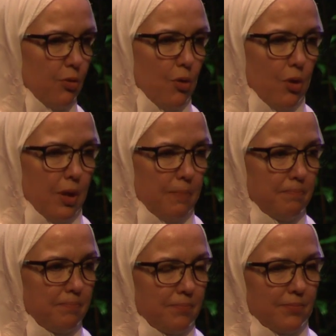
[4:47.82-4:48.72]

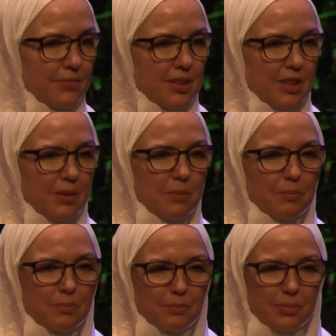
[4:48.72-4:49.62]
Forum. It's a
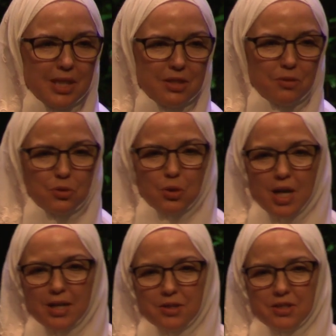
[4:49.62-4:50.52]
place of
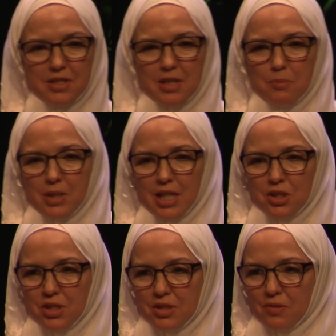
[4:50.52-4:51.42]
trials and
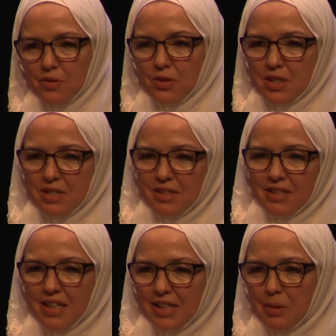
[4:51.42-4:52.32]
temptations, if there is
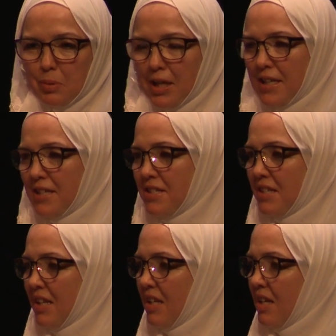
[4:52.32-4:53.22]
any place.
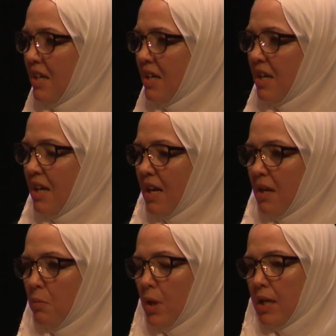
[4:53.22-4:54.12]

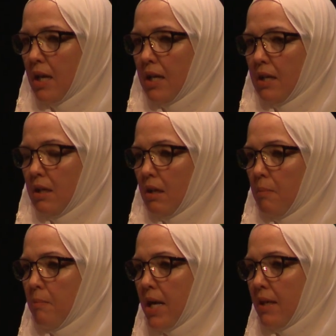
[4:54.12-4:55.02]
And when I
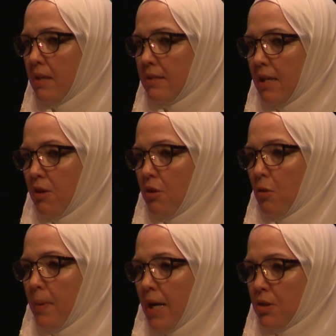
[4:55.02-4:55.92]
met Senator
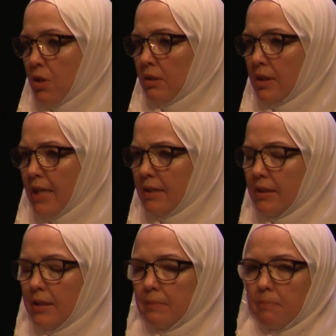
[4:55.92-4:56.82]
Patrick
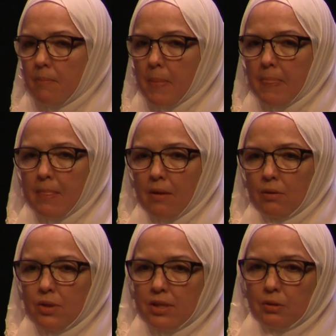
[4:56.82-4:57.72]
Leahy,
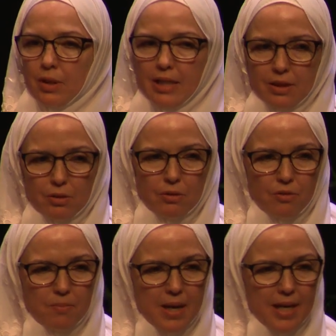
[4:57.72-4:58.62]
who is a great hero
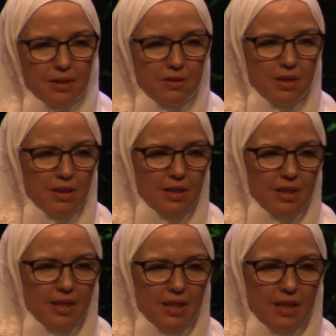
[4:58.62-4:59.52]
of mine,
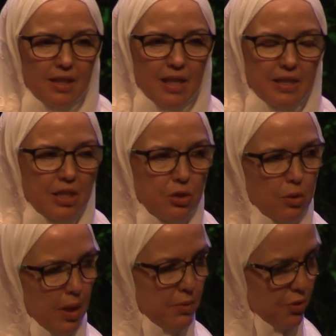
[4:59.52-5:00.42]
and he knew
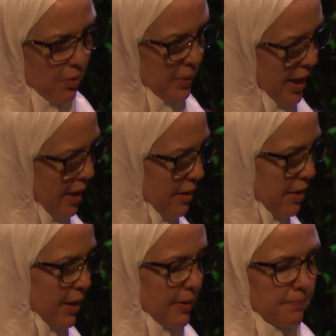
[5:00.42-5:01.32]
I was from
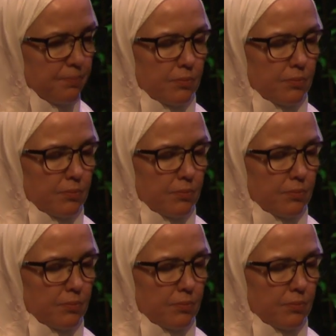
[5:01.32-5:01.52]
Canada,